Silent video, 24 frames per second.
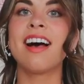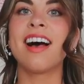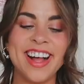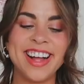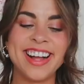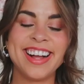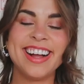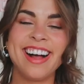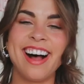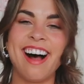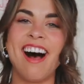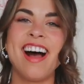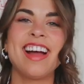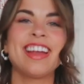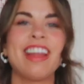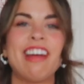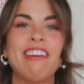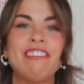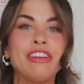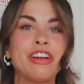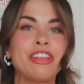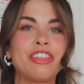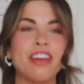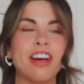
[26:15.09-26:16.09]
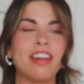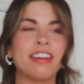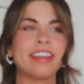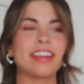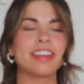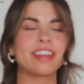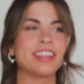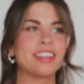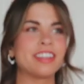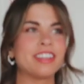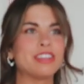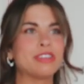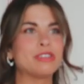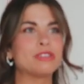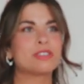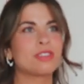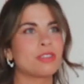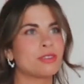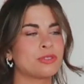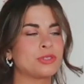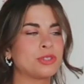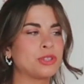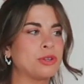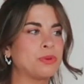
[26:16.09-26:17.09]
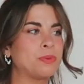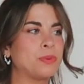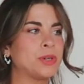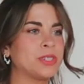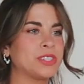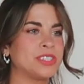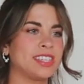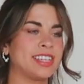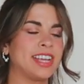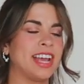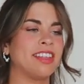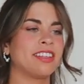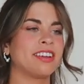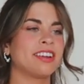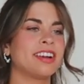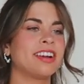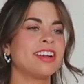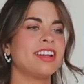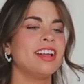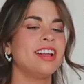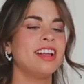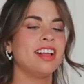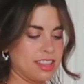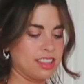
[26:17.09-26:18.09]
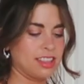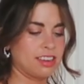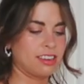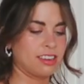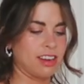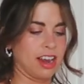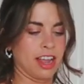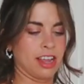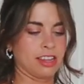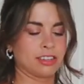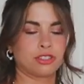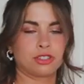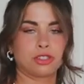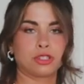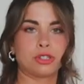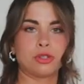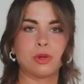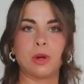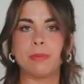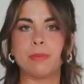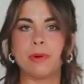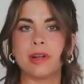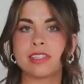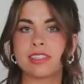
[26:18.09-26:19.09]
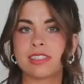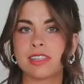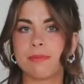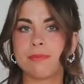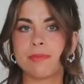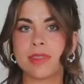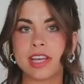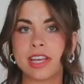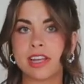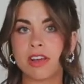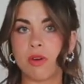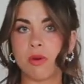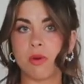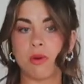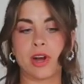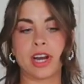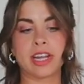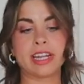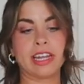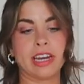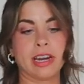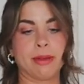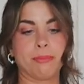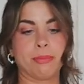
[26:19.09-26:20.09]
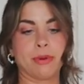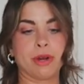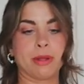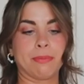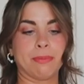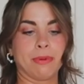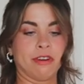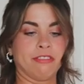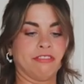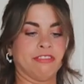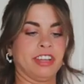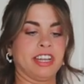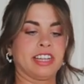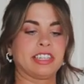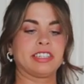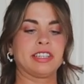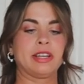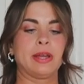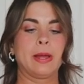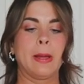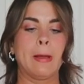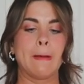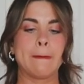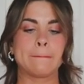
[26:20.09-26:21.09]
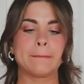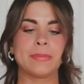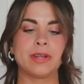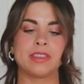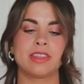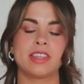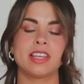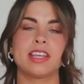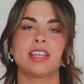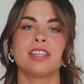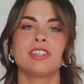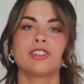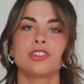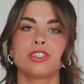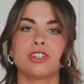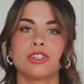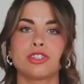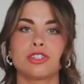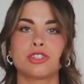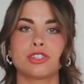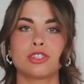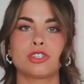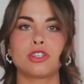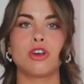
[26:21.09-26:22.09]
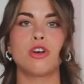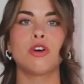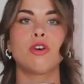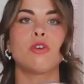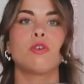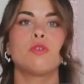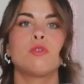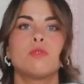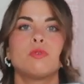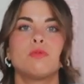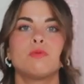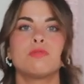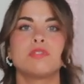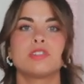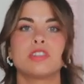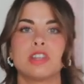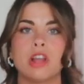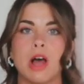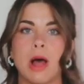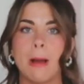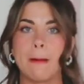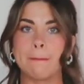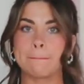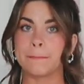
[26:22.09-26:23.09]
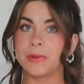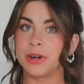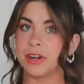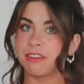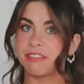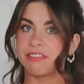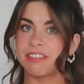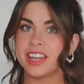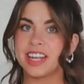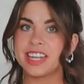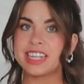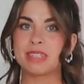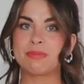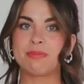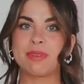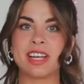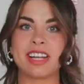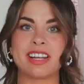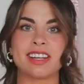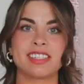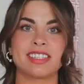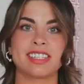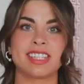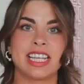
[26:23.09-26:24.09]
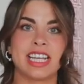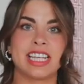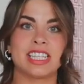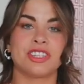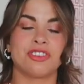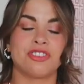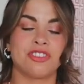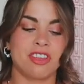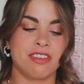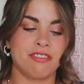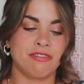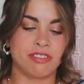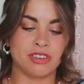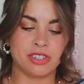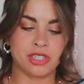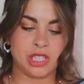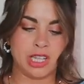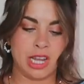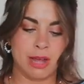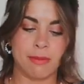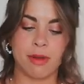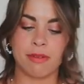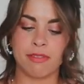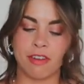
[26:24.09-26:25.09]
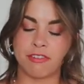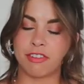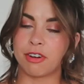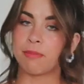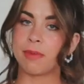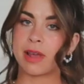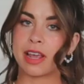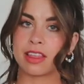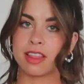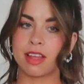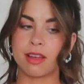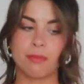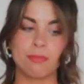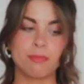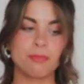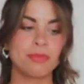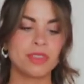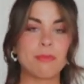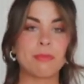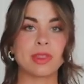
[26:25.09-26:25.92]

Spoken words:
I never thought I could use those two words together. Either I screw up on something or I get it pretty perfect. But these are so not perfect because these are the first time I've ever made them.